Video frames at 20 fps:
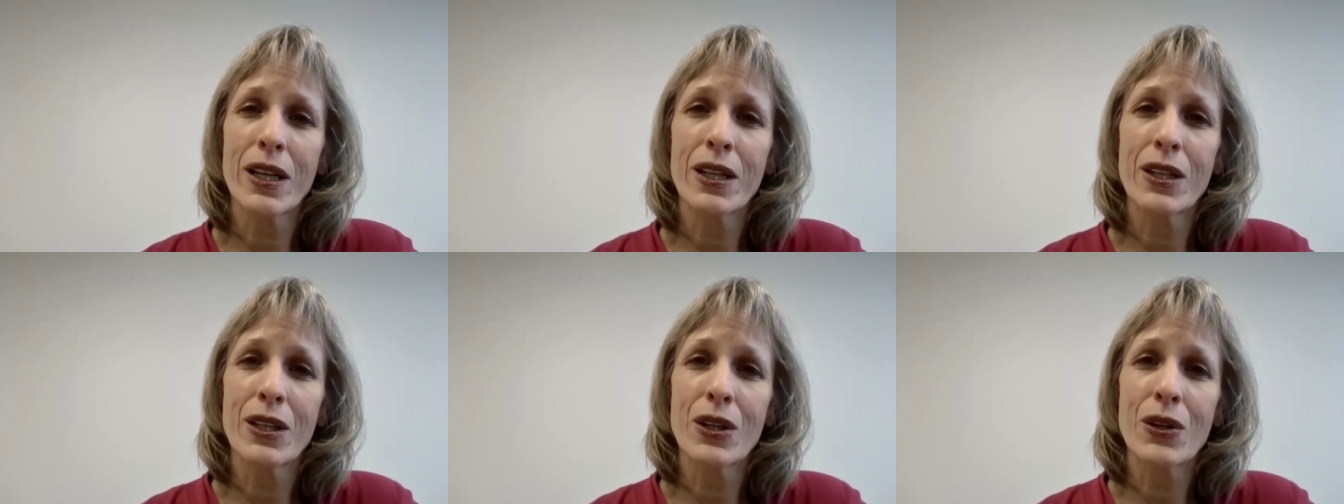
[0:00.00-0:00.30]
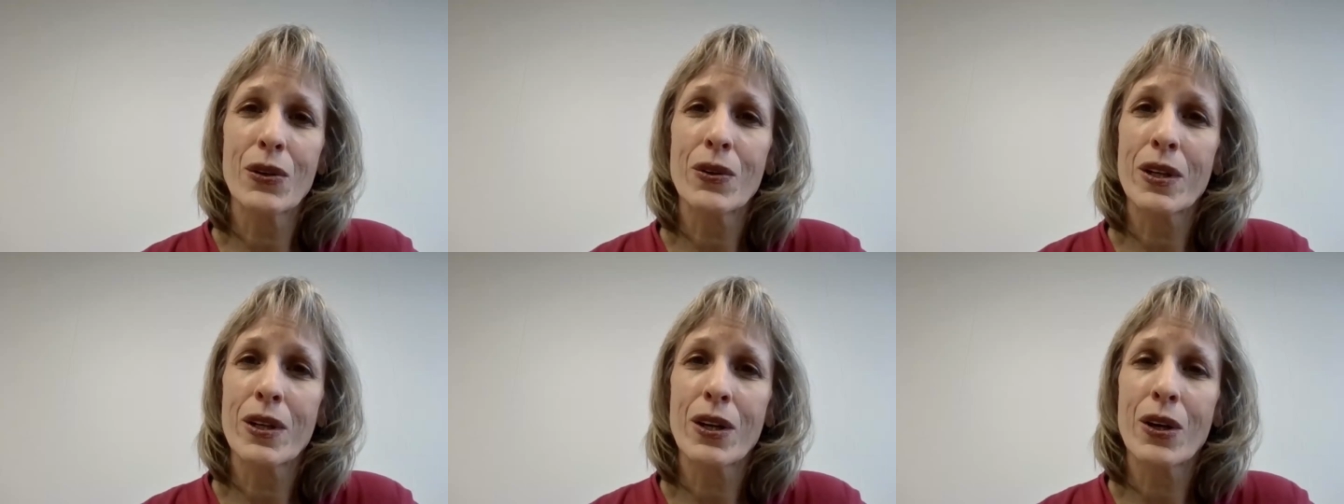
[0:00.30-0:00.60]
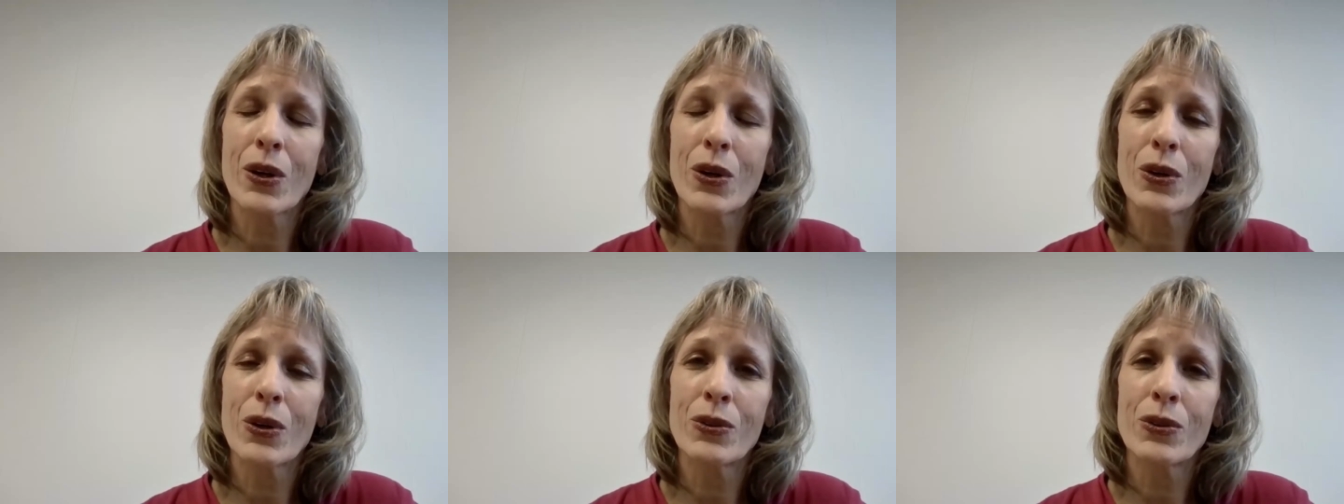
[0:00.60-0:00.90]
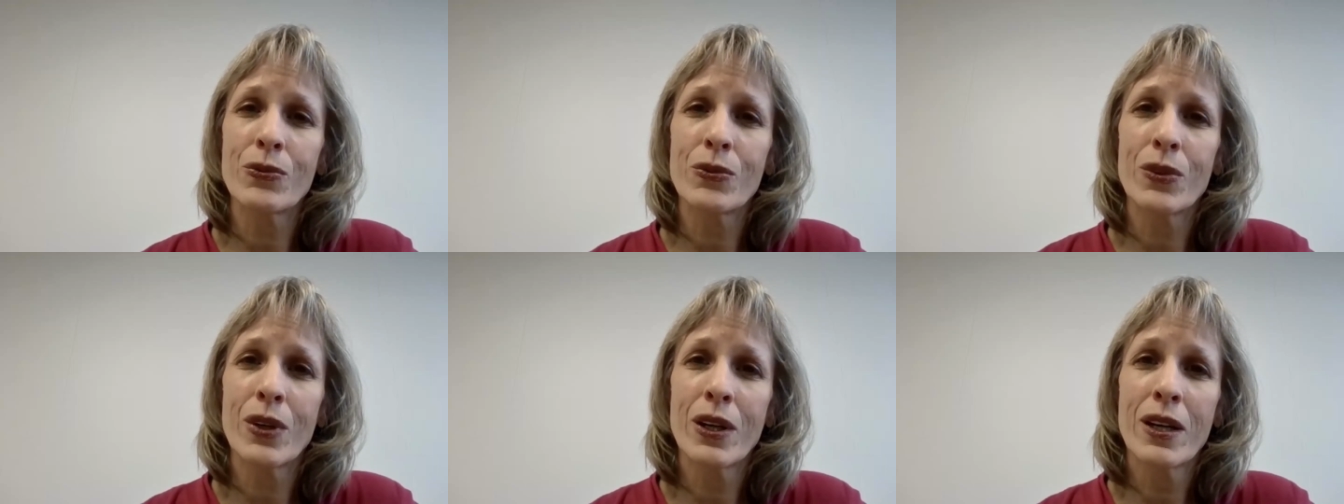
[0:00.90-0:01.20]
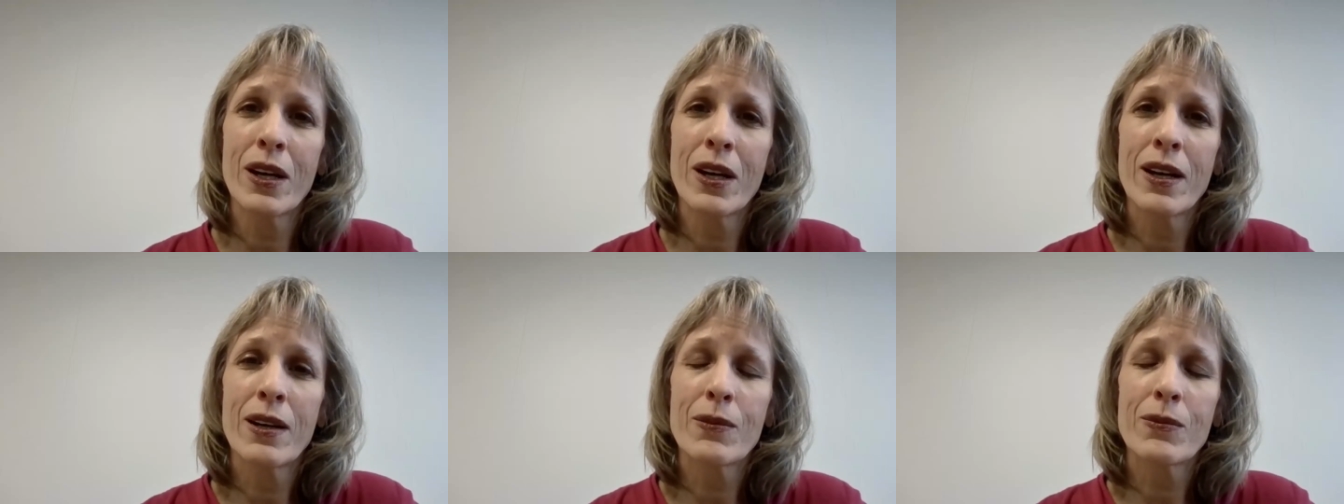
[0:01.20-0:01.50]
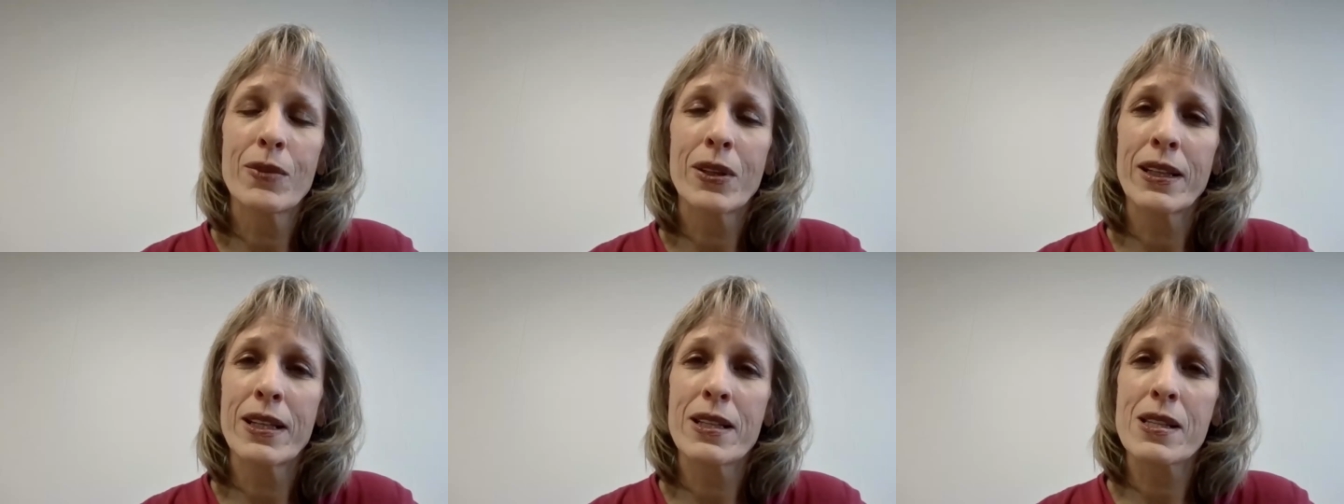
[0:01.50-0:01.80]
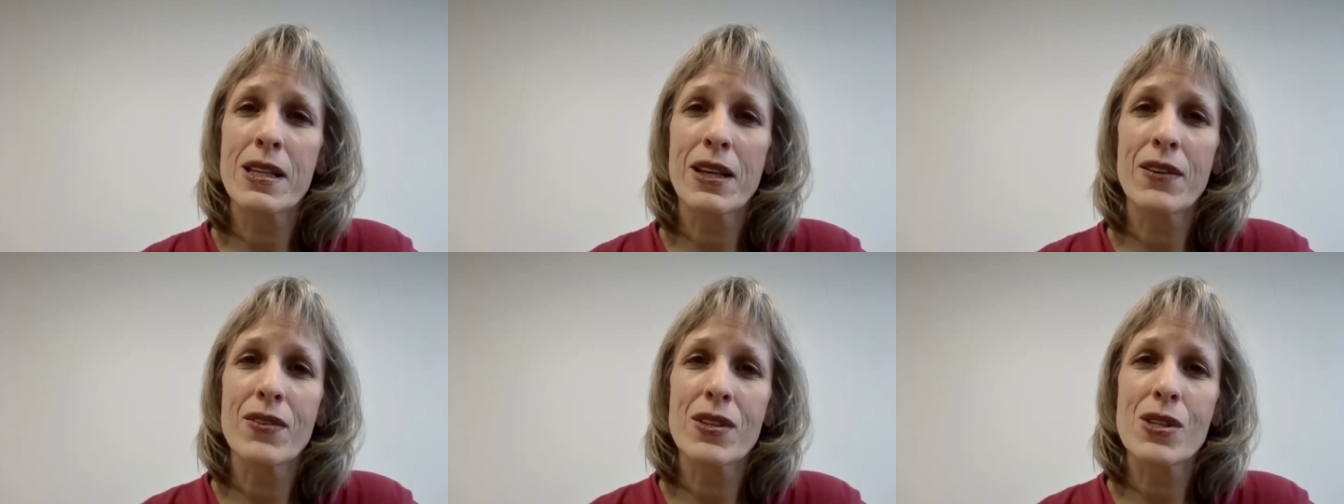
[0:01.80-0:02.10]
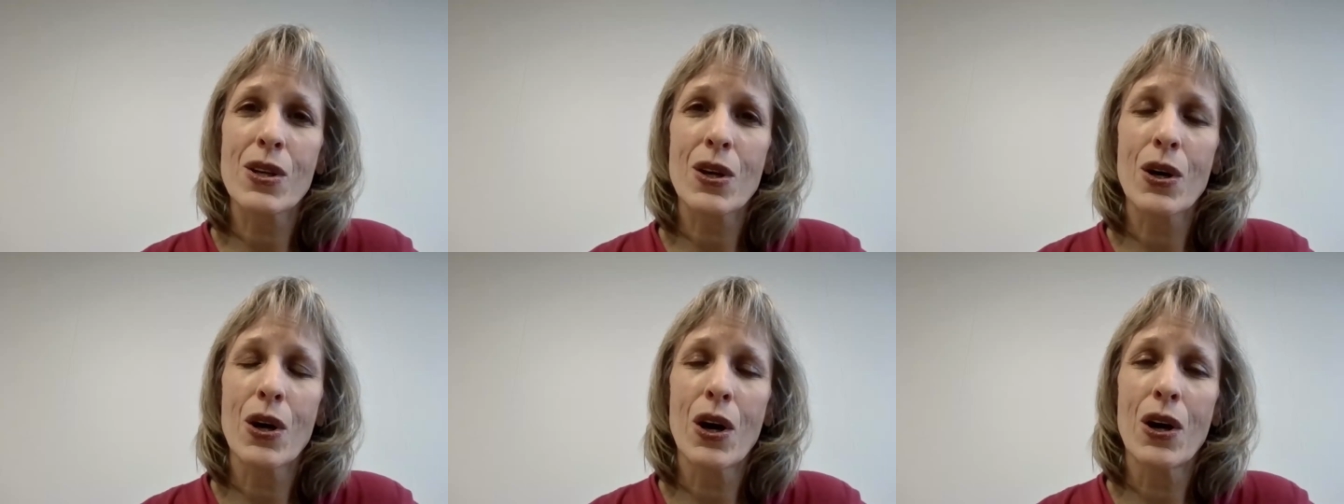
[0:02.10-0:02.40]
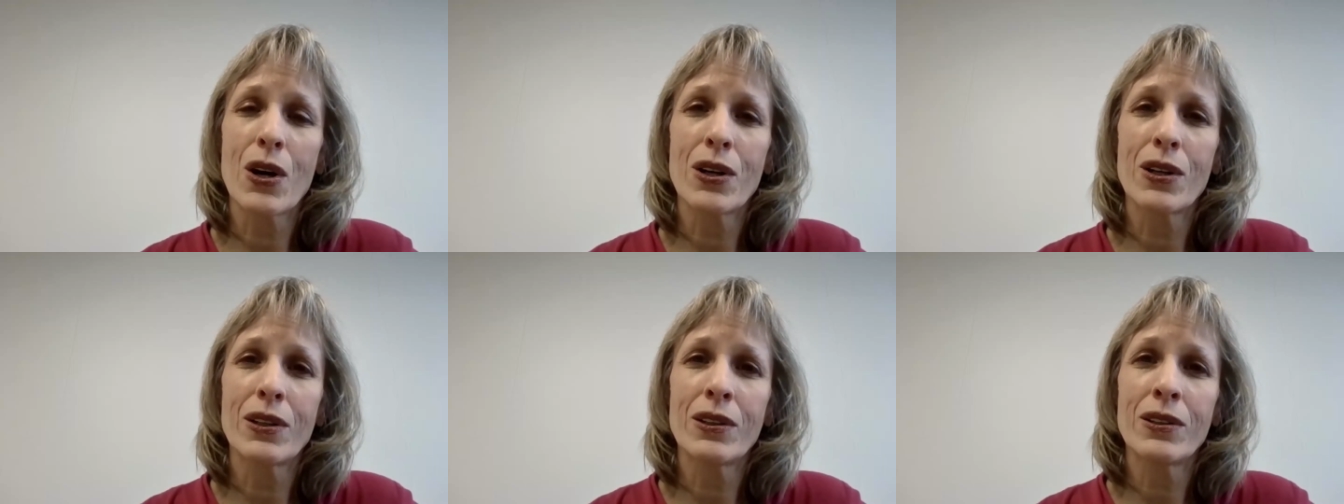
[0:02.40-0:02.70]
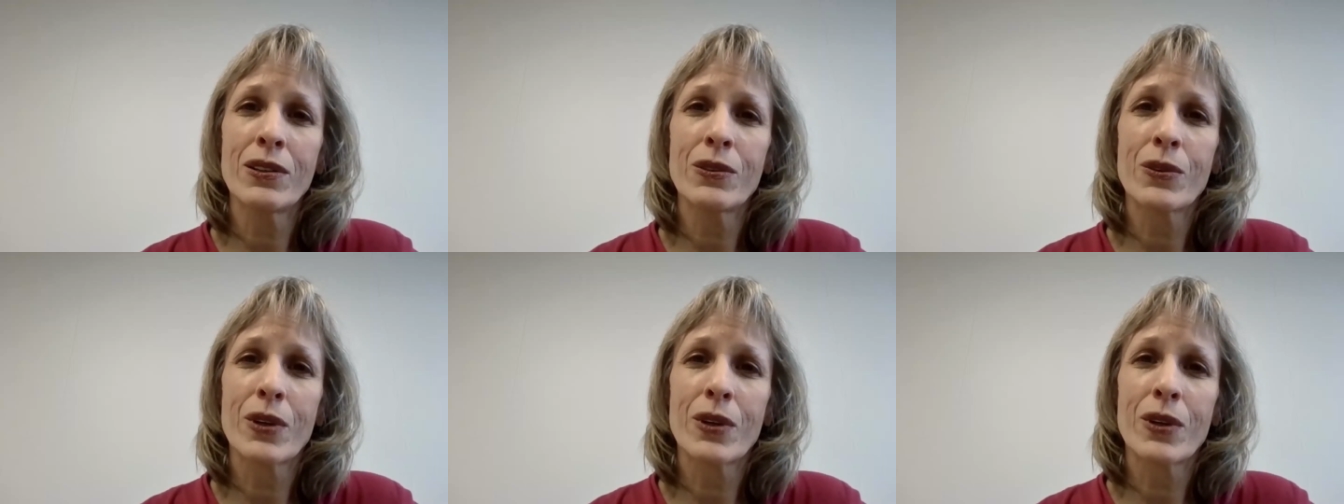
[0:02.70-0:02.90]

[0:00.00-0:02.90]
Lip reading: in your home, please give us a call.